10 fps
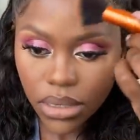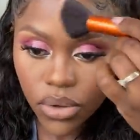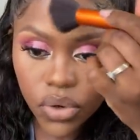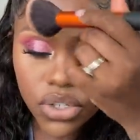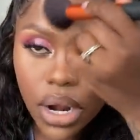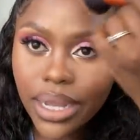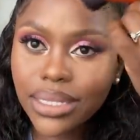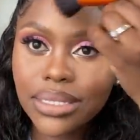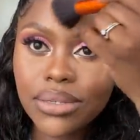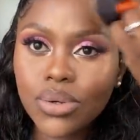you know
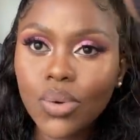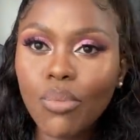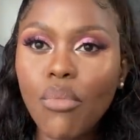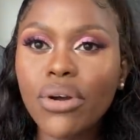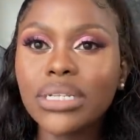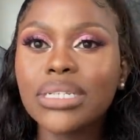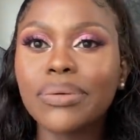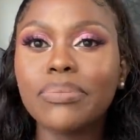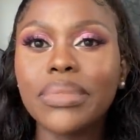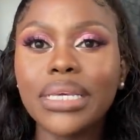trying to monitor
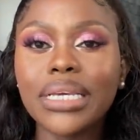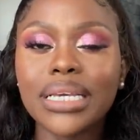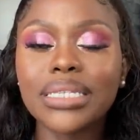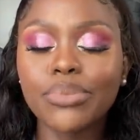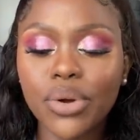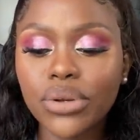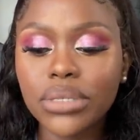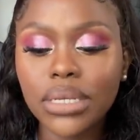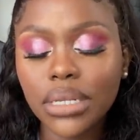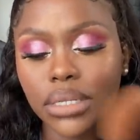me as a
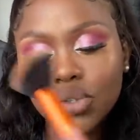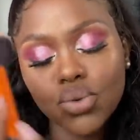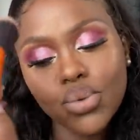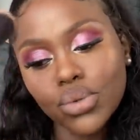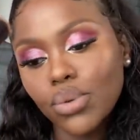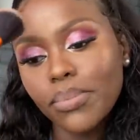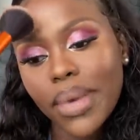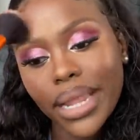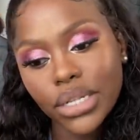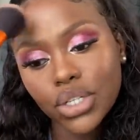person to to
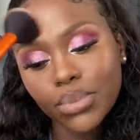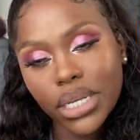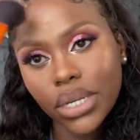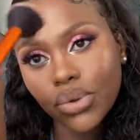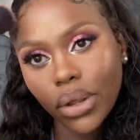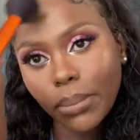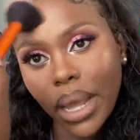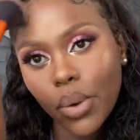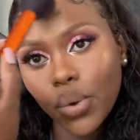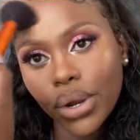manage me not
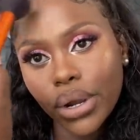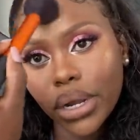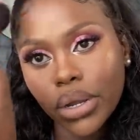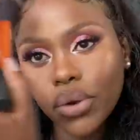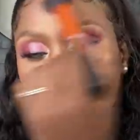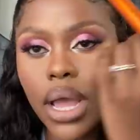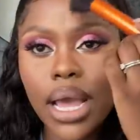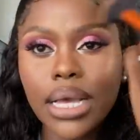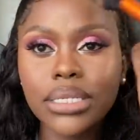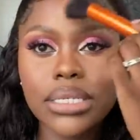my work you know
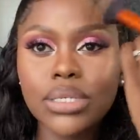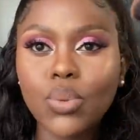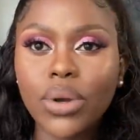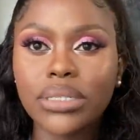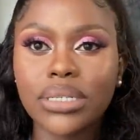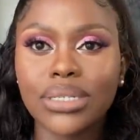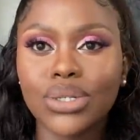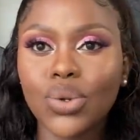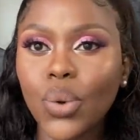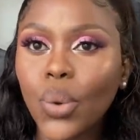just wanting
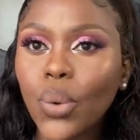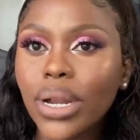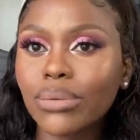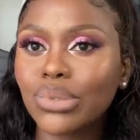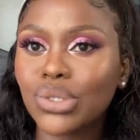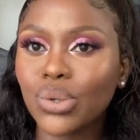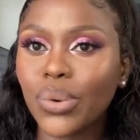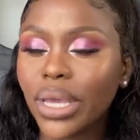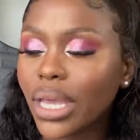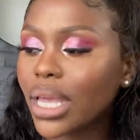to know what i'm
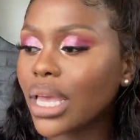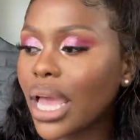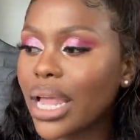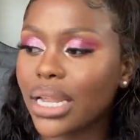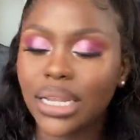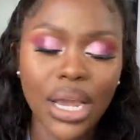doing and